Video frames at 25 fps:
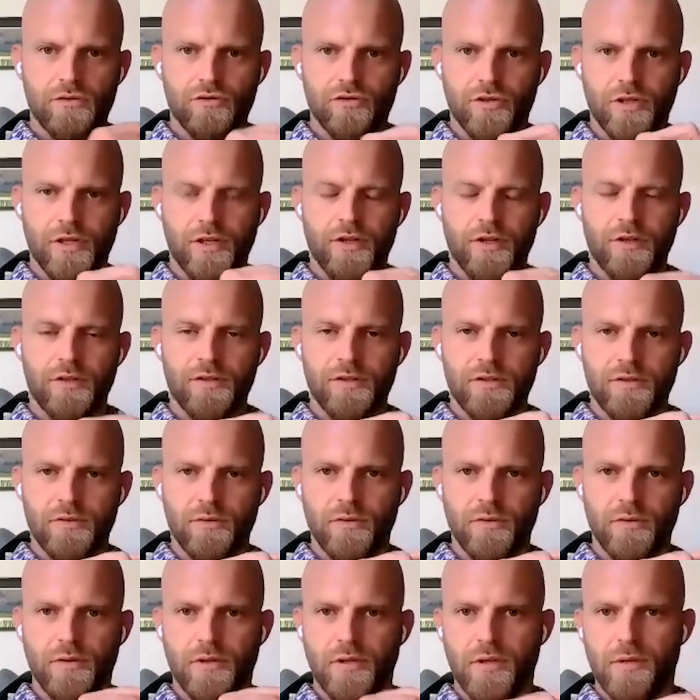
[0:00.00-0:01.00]
triggers
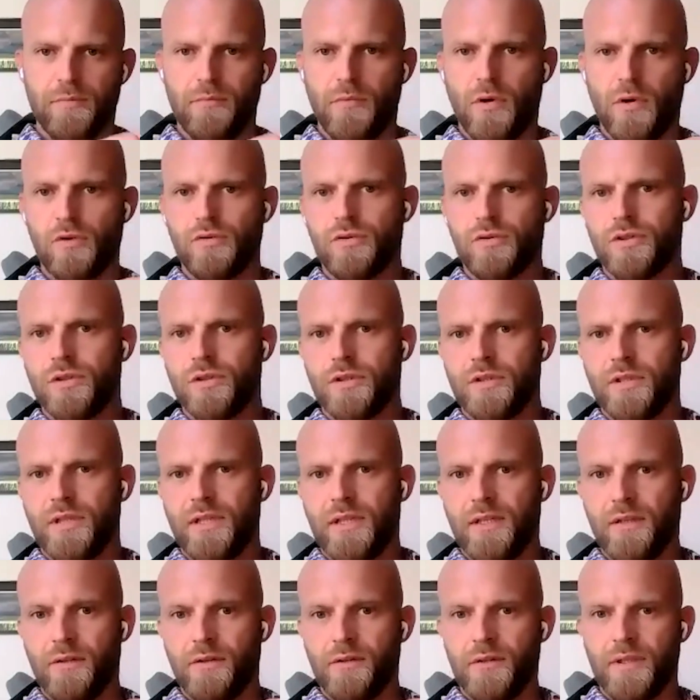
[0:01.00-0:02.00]
or the
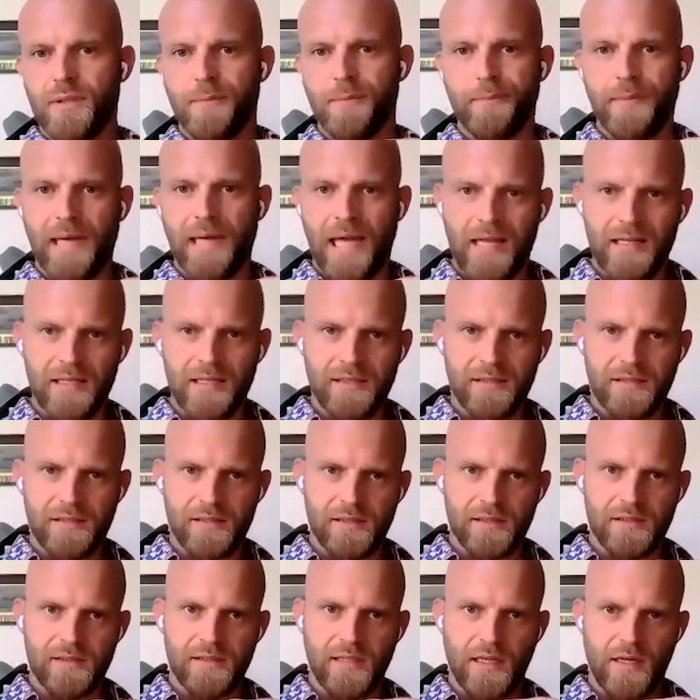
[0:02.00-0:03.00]
emotional
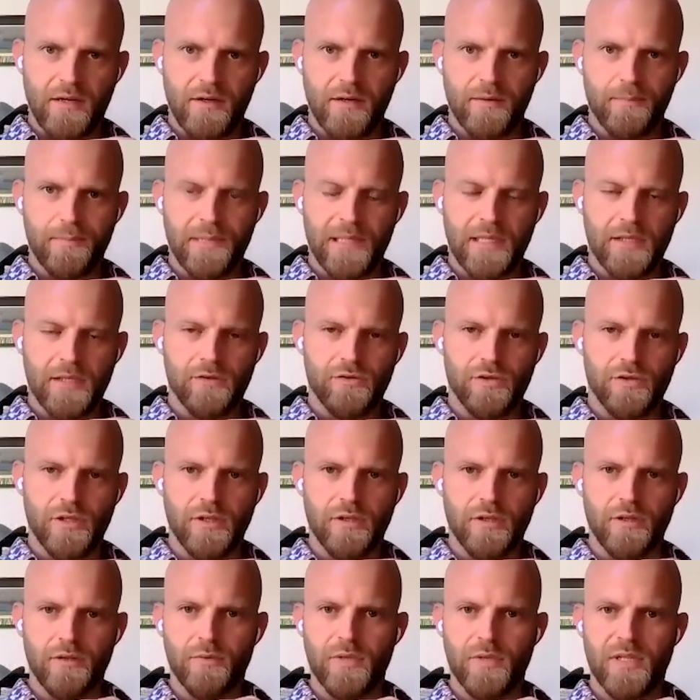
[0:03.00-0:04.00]
imbalances that are being
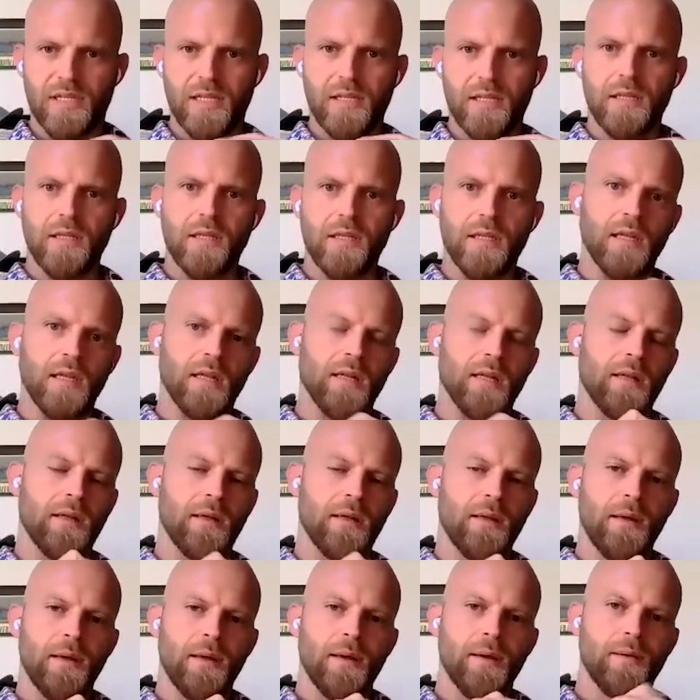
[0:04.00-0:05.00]
triggered within the
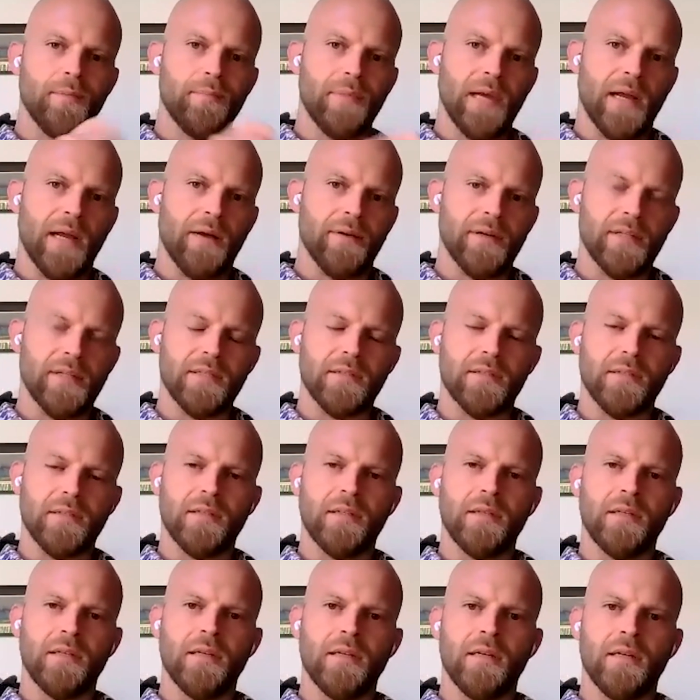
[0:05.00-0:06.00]
parent,
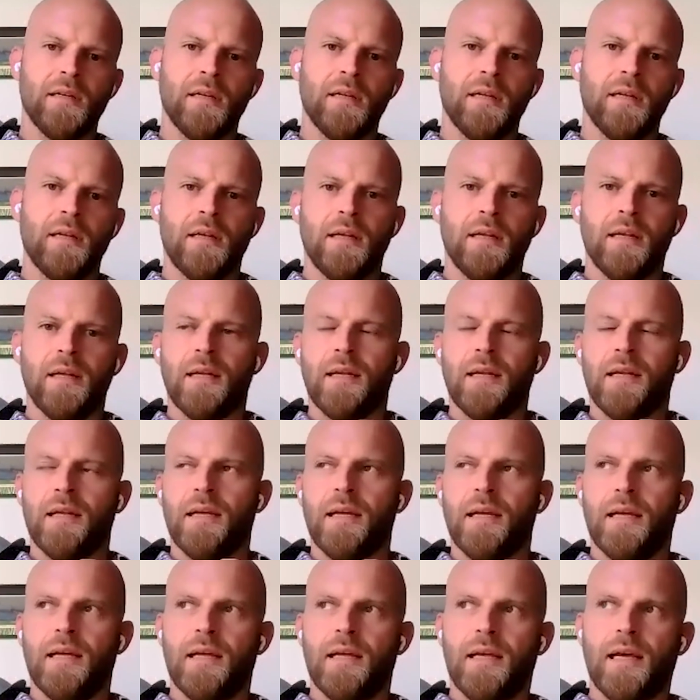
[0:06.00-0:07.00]

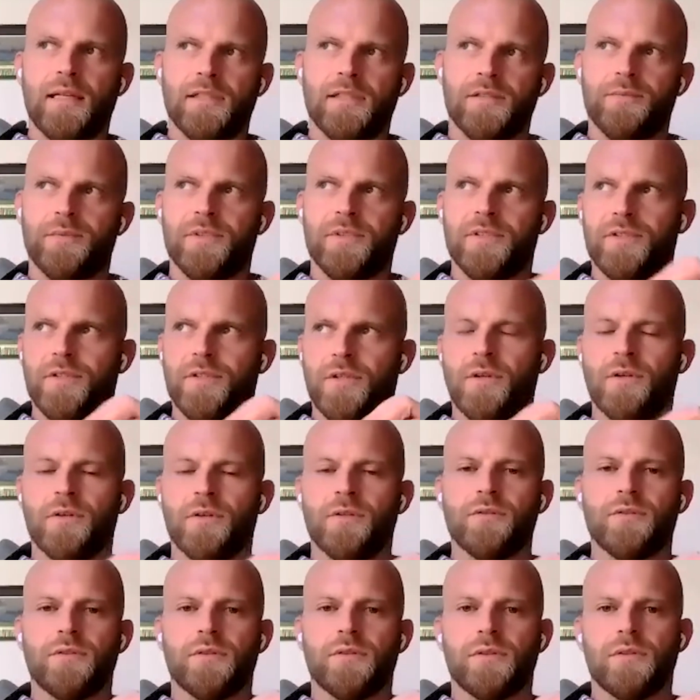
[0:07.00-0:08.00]
as a
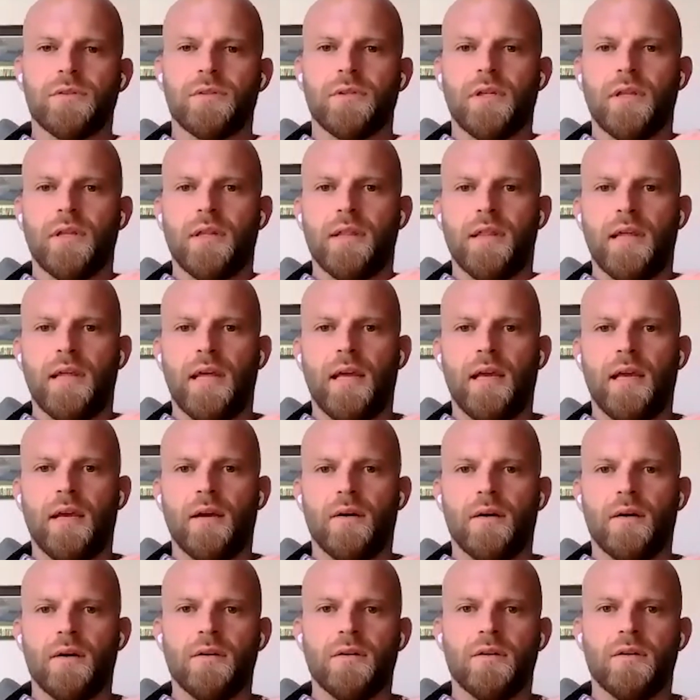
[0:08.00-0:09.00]
result, they
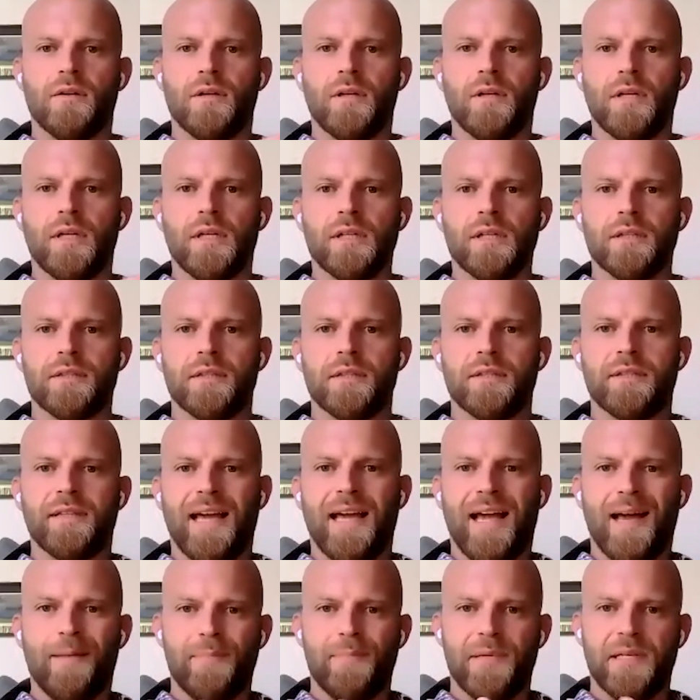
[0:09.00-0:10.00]
are learning to
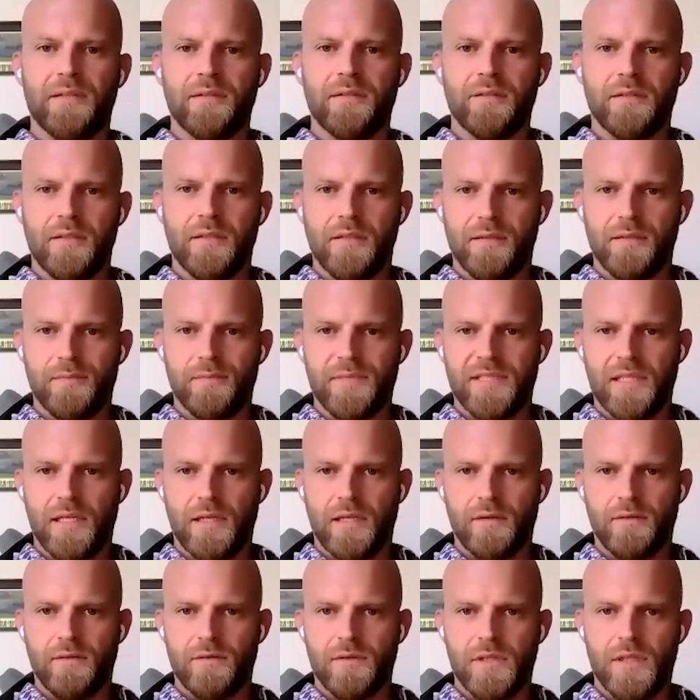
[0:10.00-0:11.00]
tap into
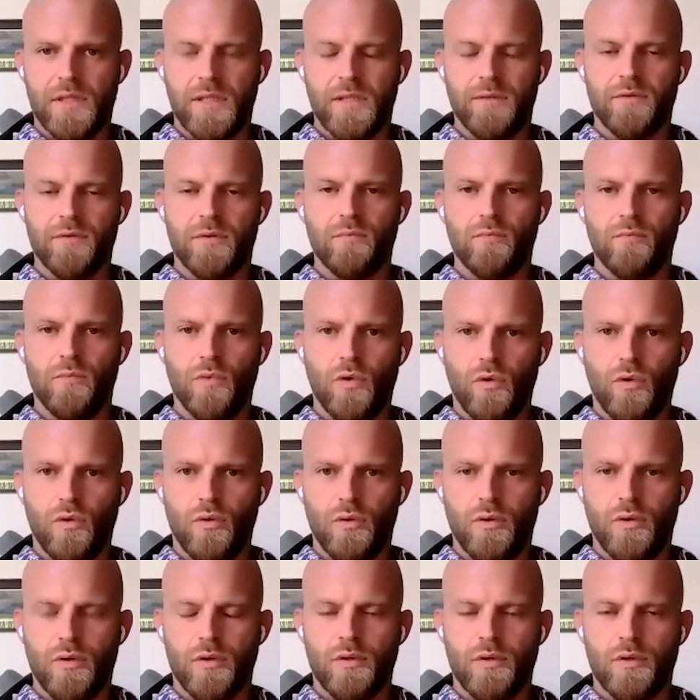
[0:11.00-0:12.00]
themselves even
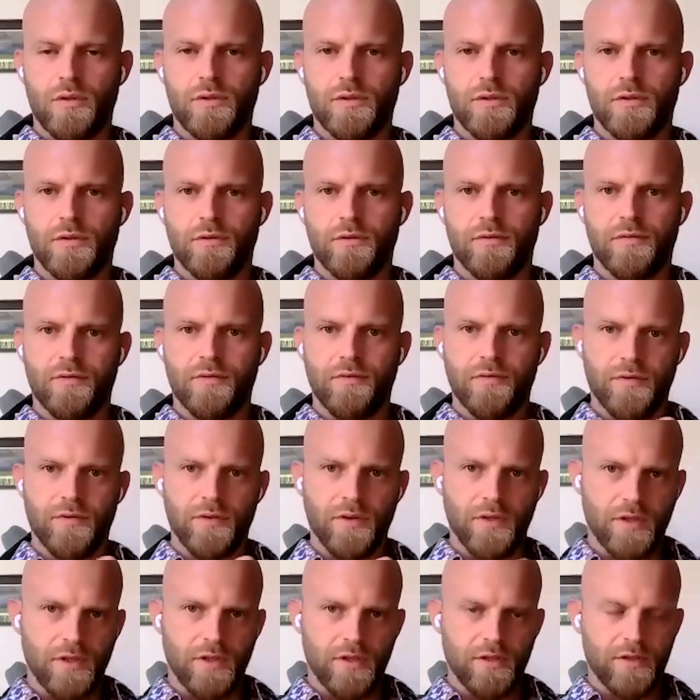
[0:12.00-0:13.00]
more, to
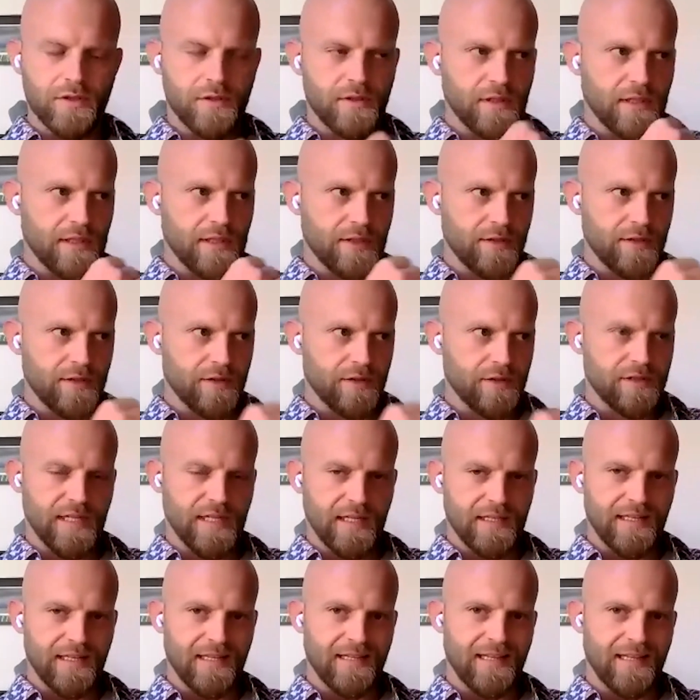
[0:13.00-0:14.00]
learn to
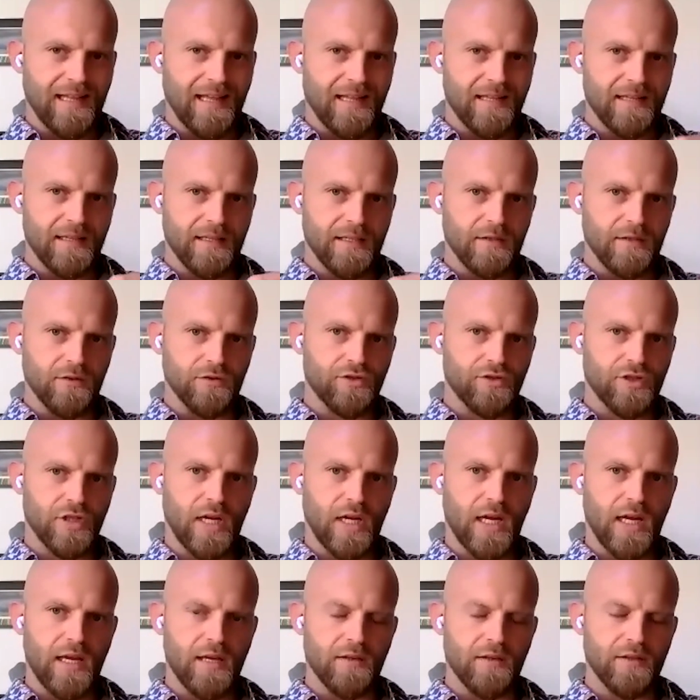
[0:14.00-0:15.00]
understand that that little
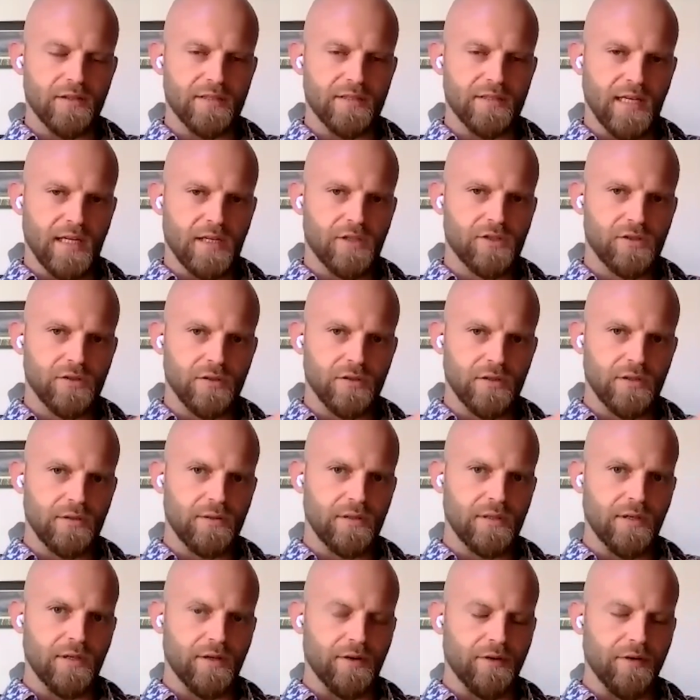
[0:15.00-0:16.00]
child is
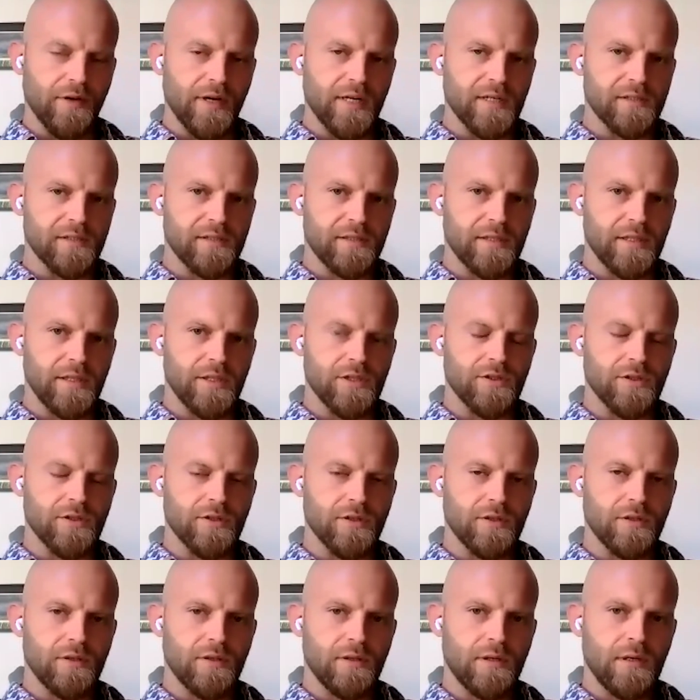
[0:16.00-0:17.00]
actually their greatest
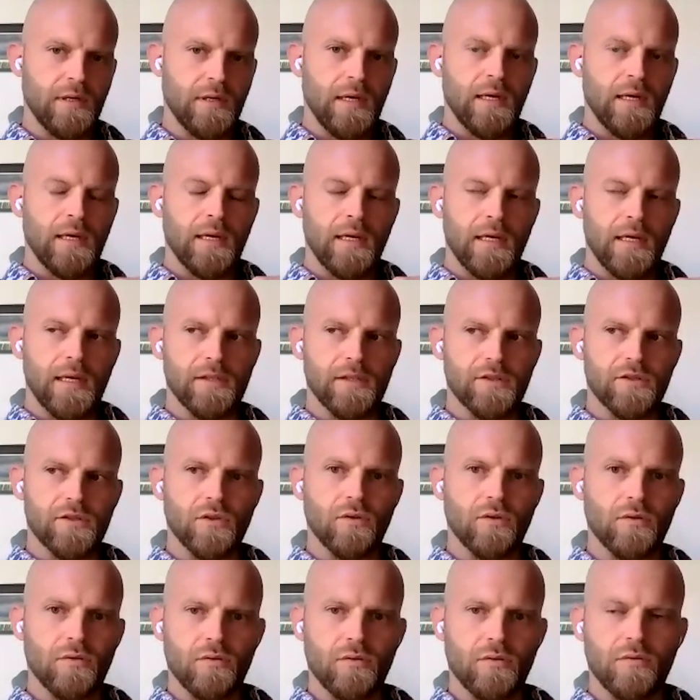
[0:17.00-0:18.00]
teacher. And
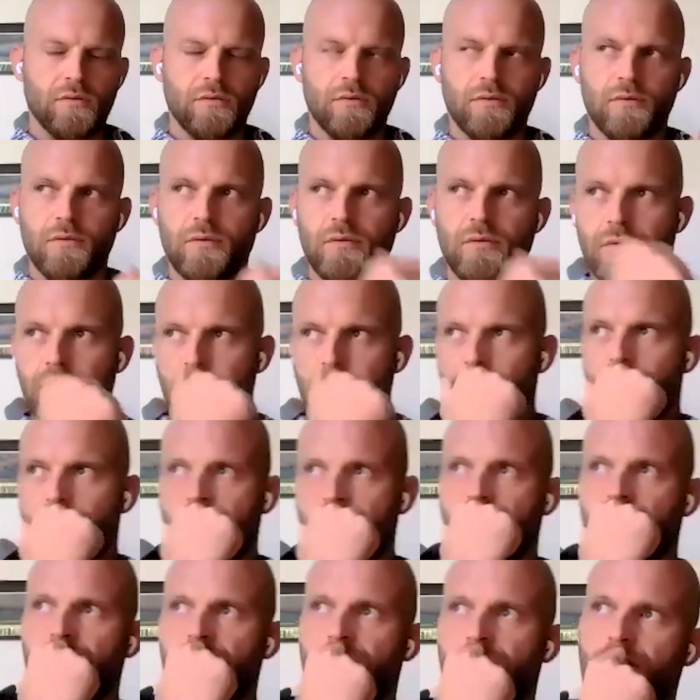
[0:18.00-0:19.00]
so
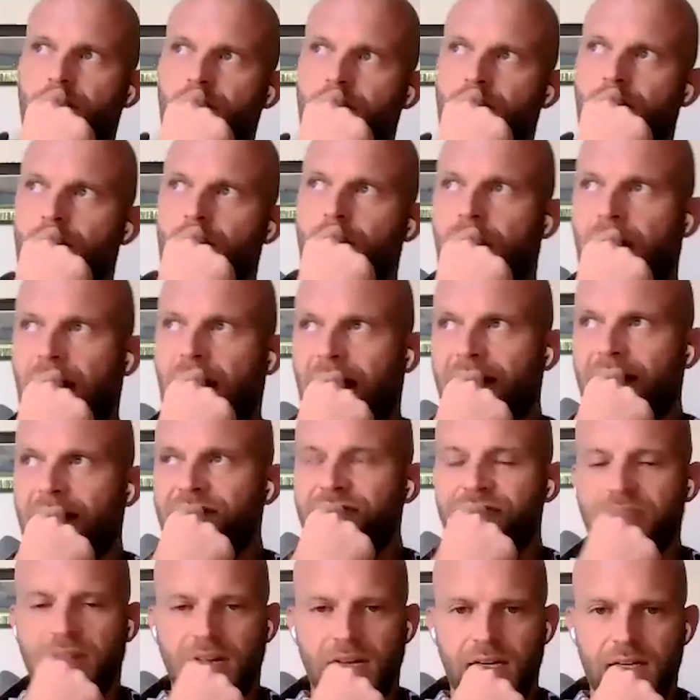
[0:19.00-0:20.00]
I
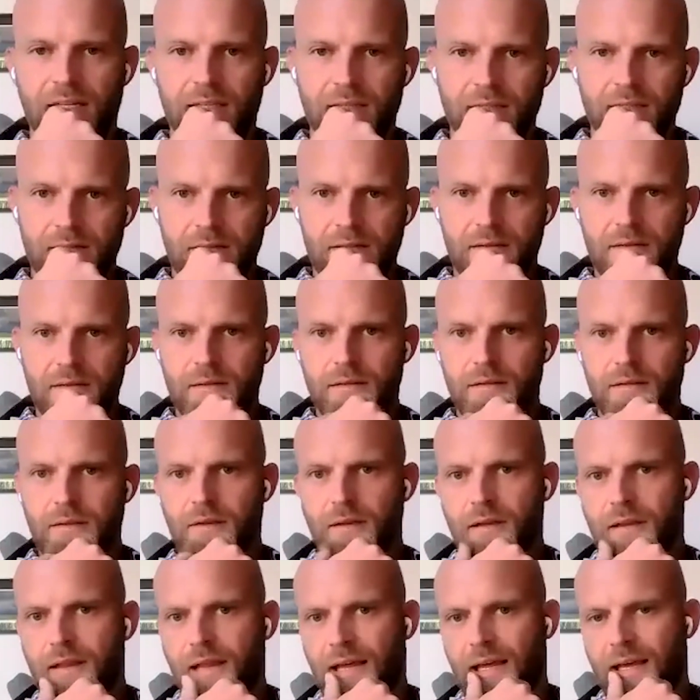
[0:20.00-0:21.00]
find
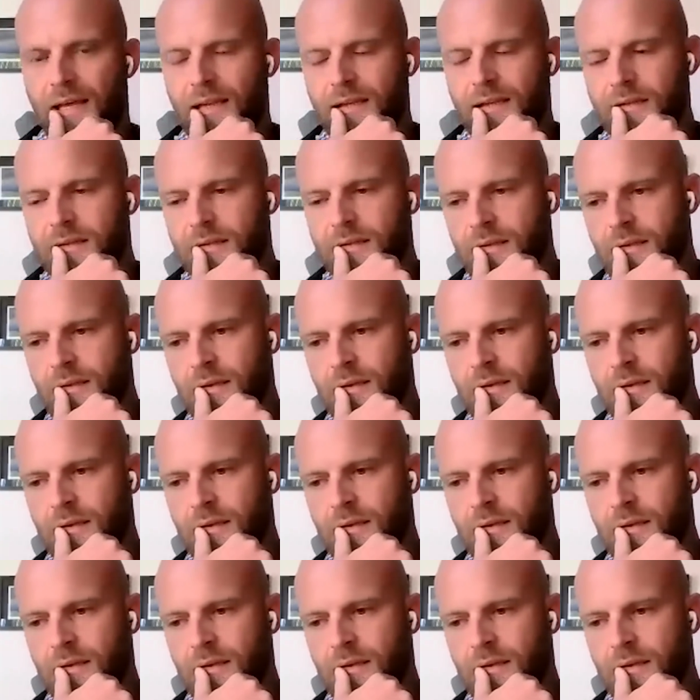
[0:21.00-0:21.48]
that